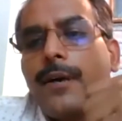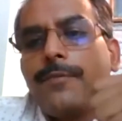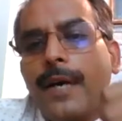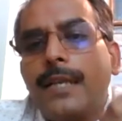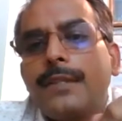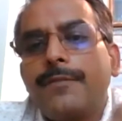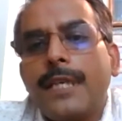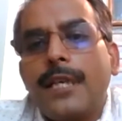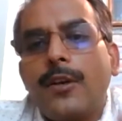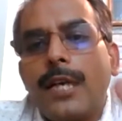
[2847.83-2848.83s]
Files, we
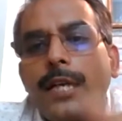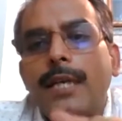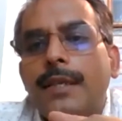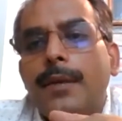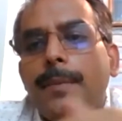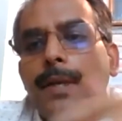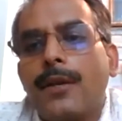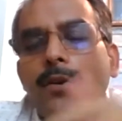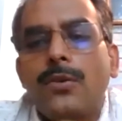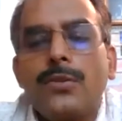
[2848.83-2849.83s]
cannot edit them, we
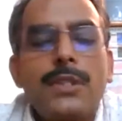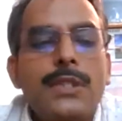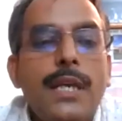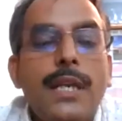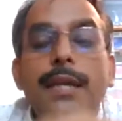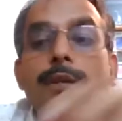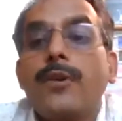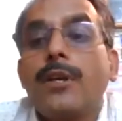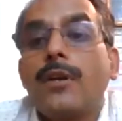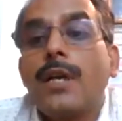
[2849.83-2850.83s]
cannot do this, like you
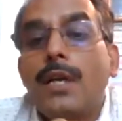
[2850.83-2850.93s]
cannot